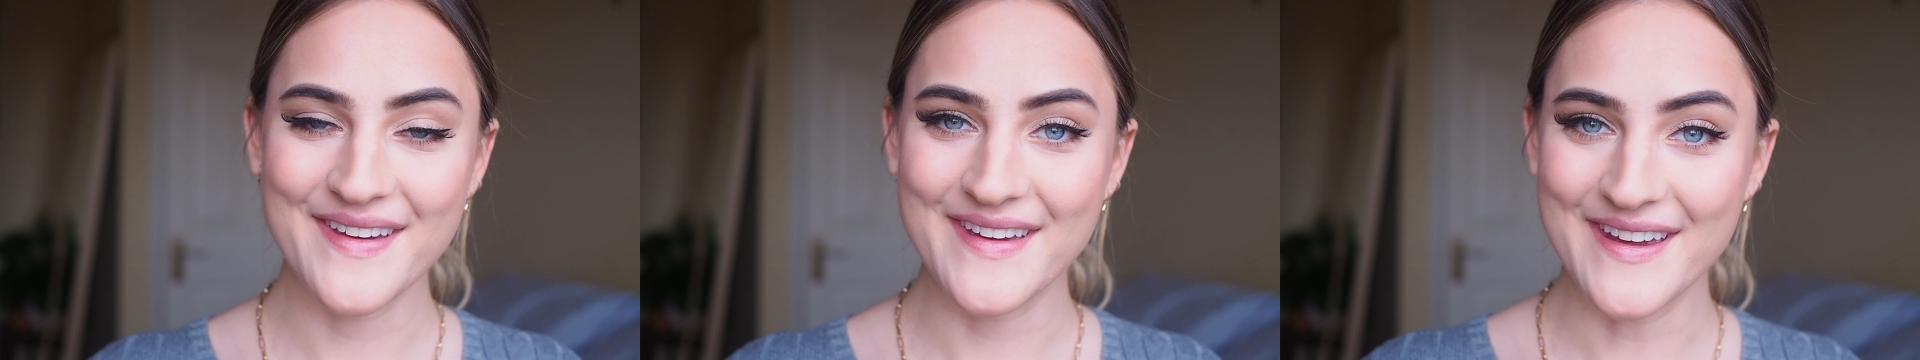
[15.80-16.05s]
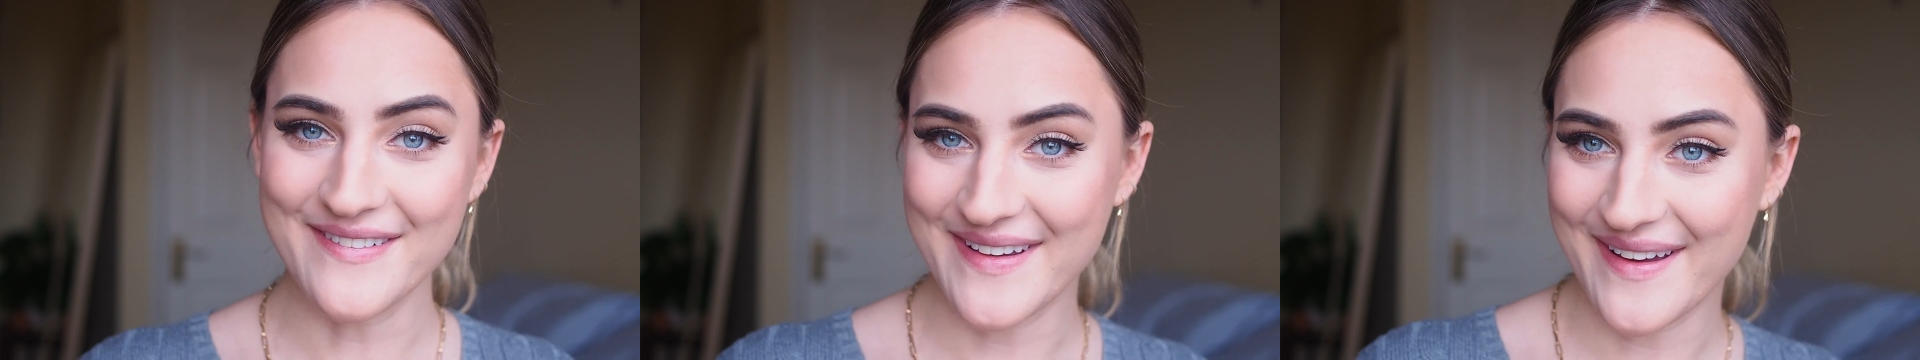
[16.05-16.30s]

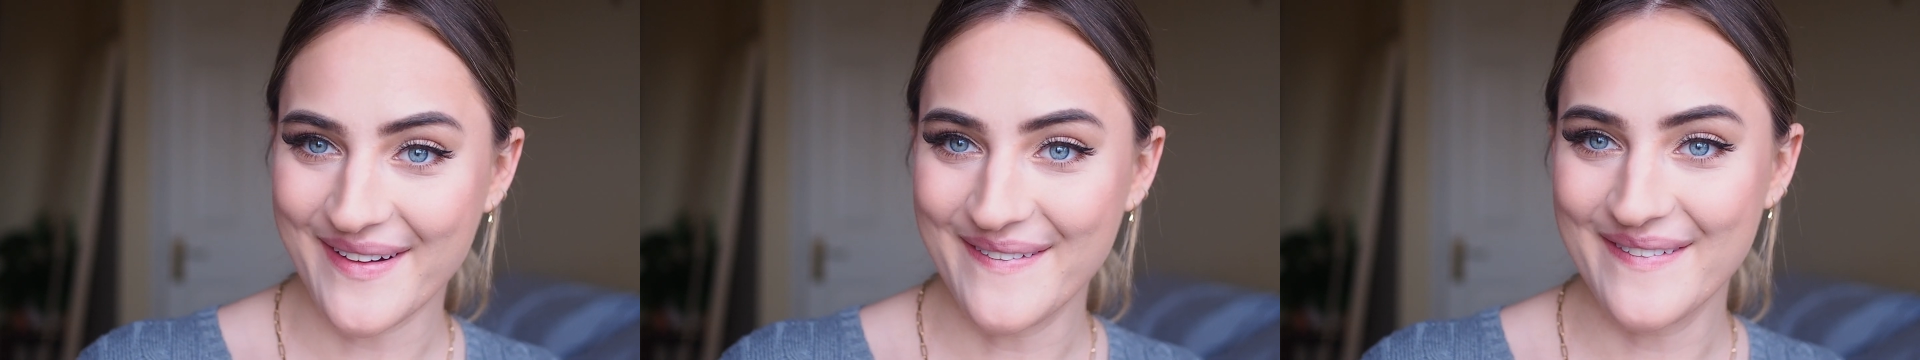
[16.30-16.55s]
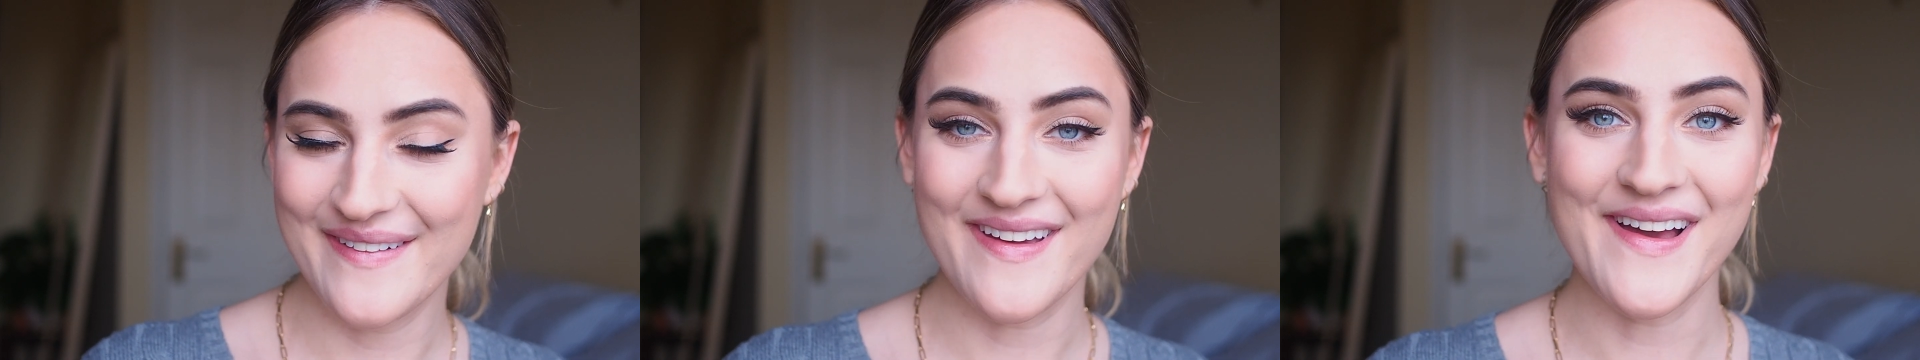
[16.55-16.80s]
Here we go.
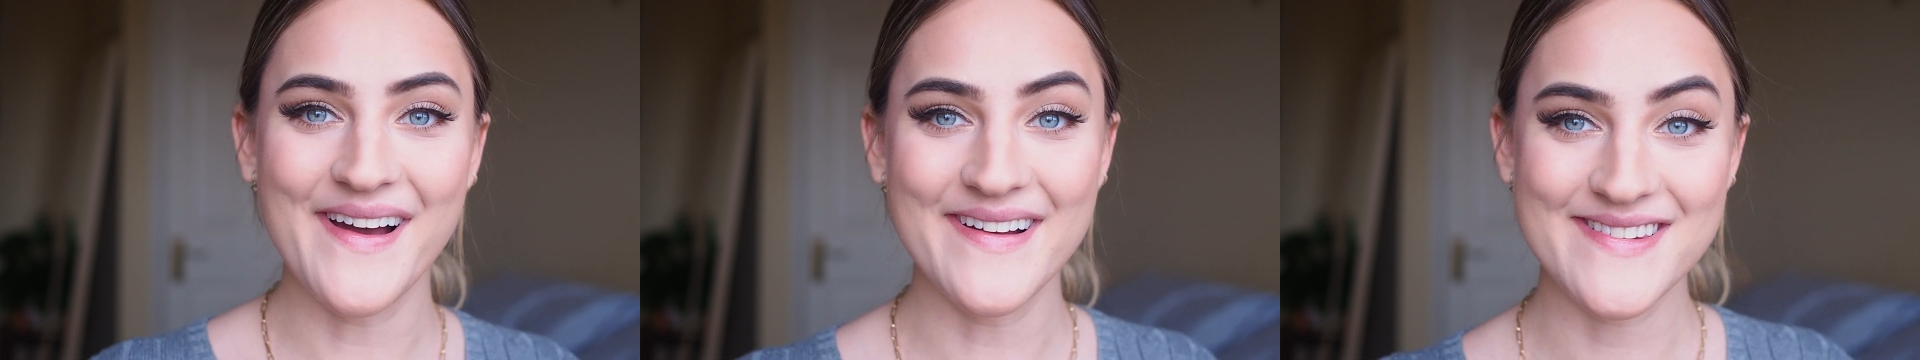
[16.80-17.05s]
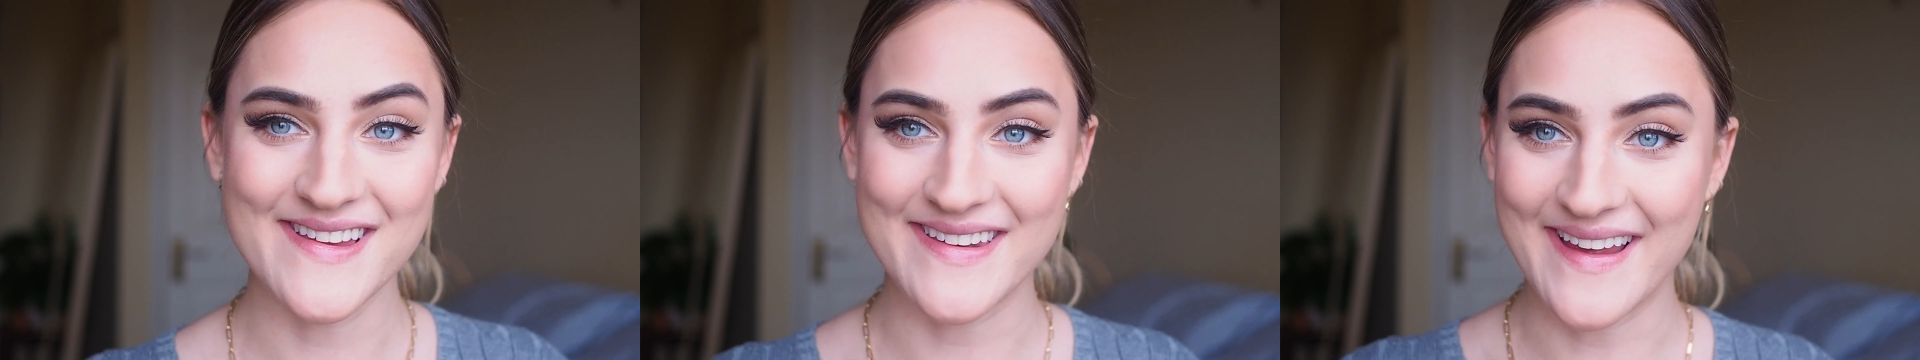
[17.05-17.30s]

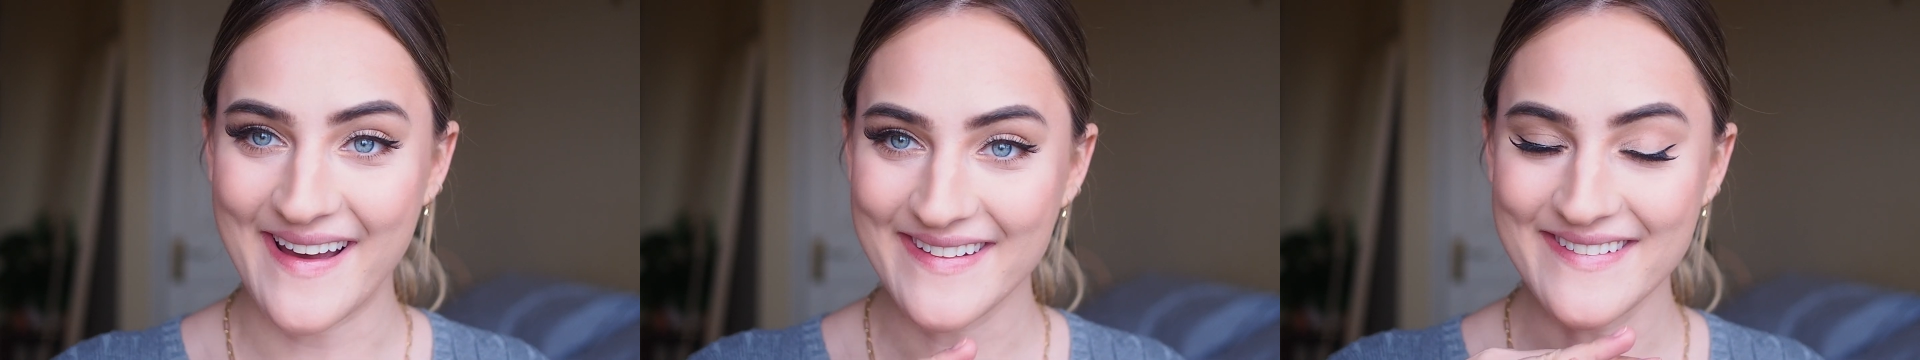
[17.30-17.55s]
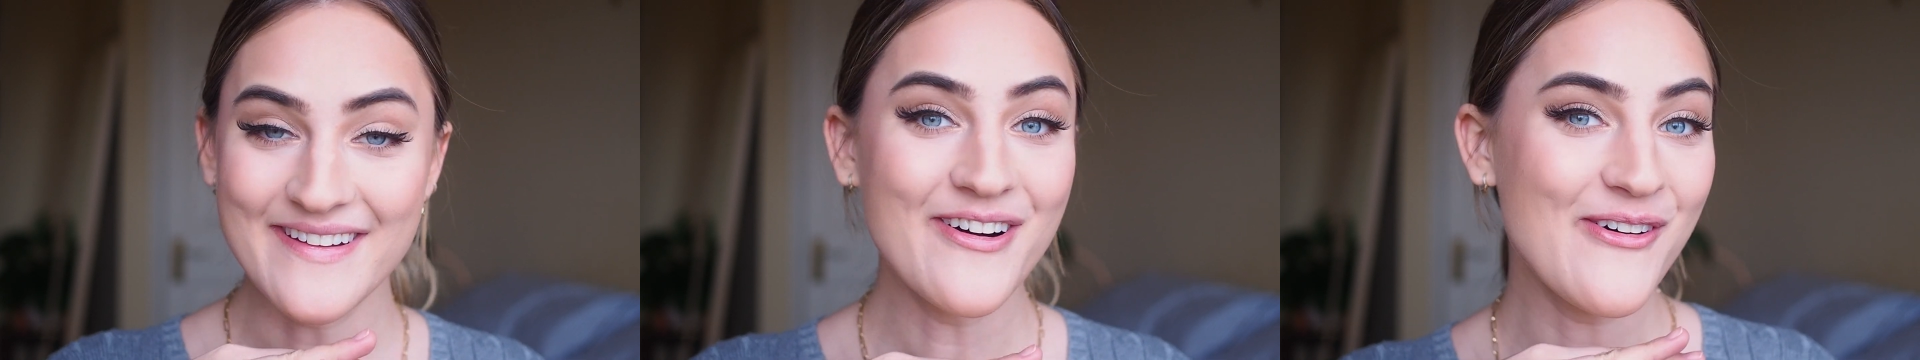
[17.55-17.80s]
Eyes are
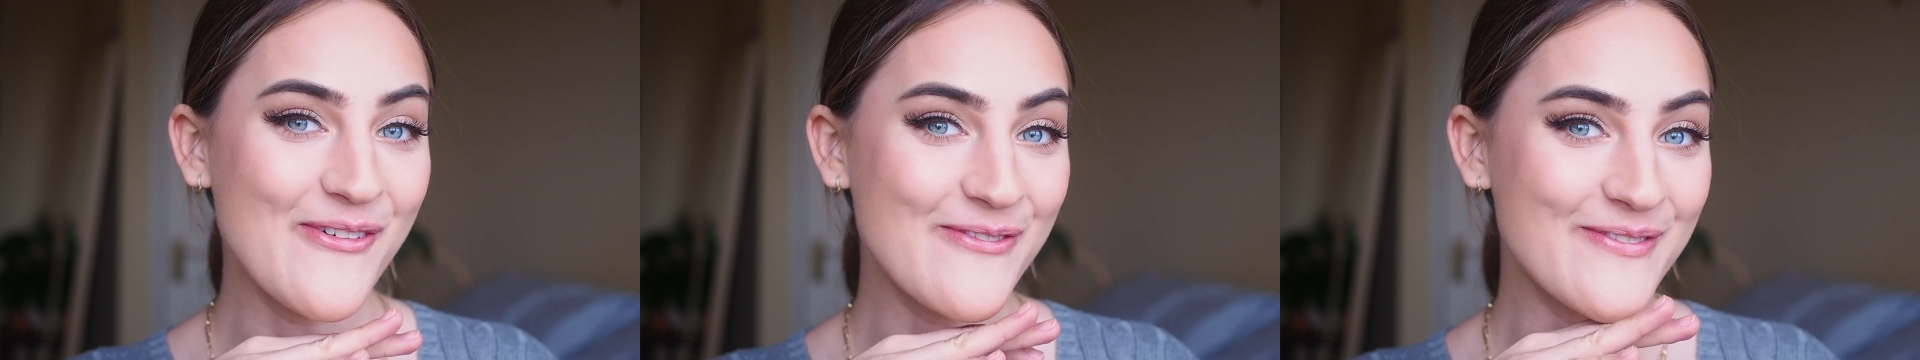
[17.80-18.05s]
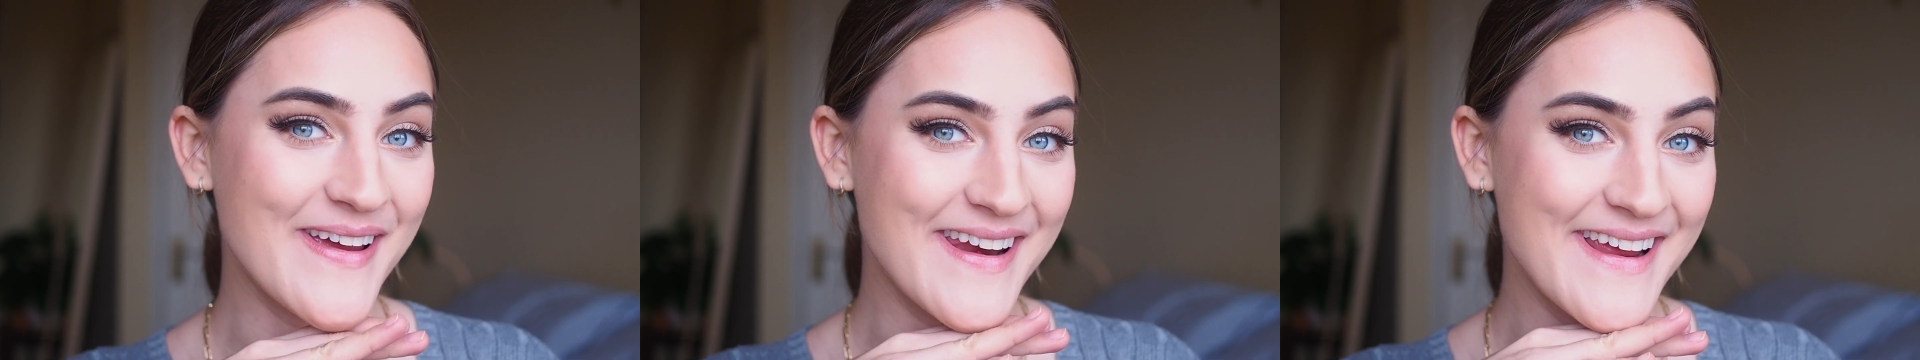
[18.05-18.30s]
done, all
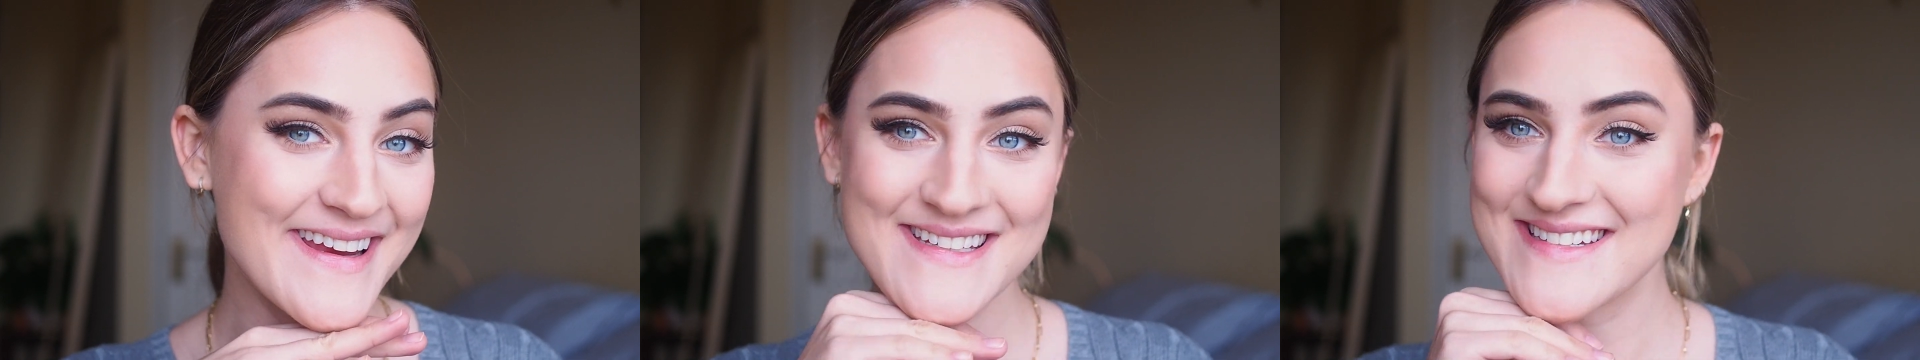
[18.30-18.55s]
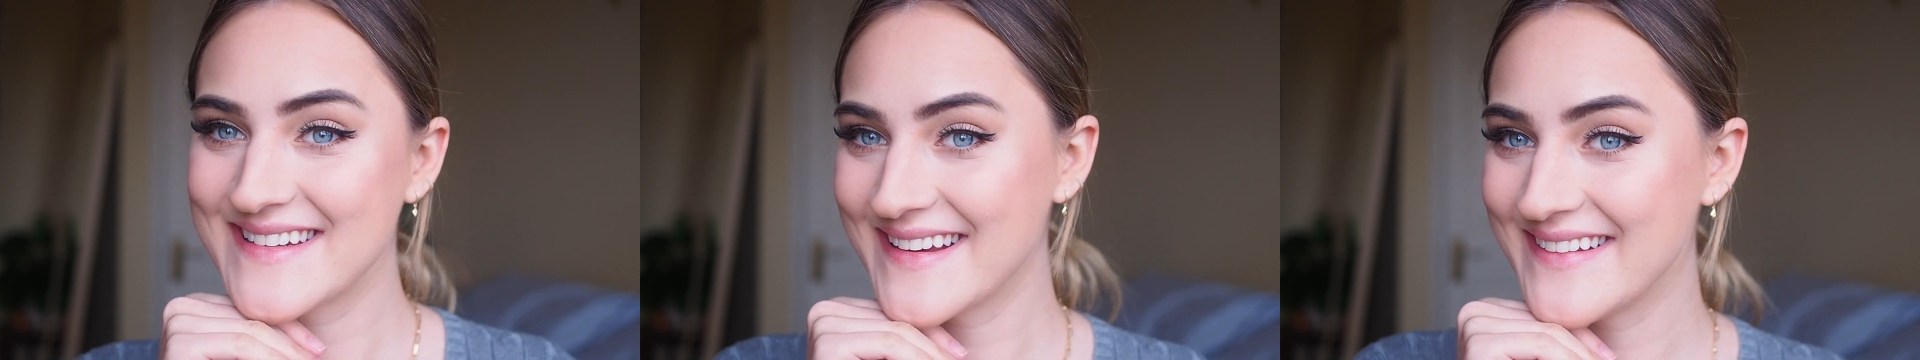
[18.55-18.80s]

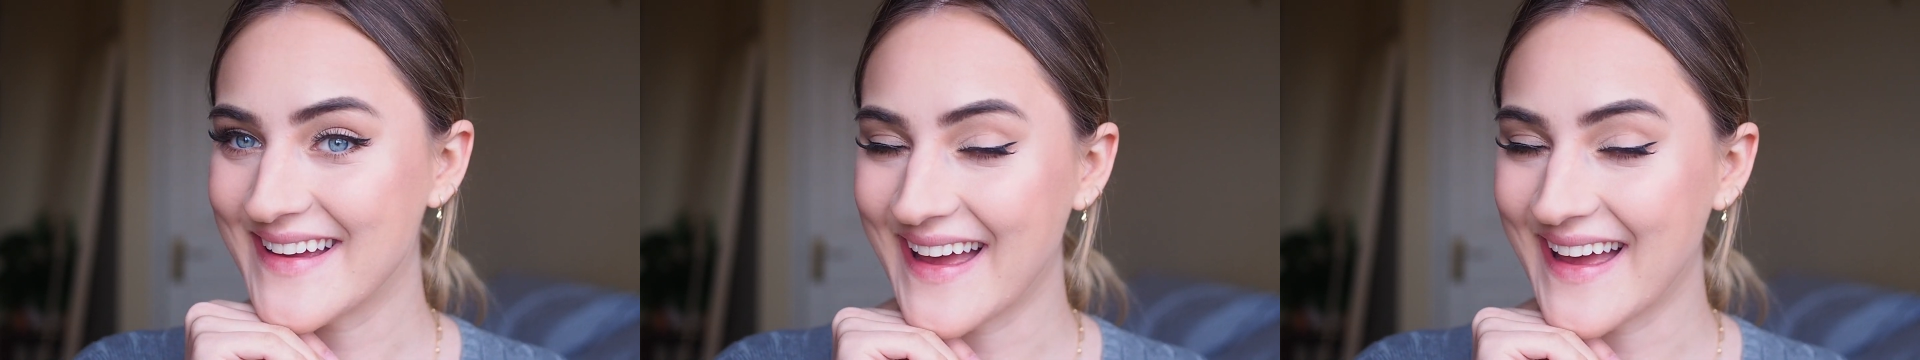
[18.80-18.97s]
finished.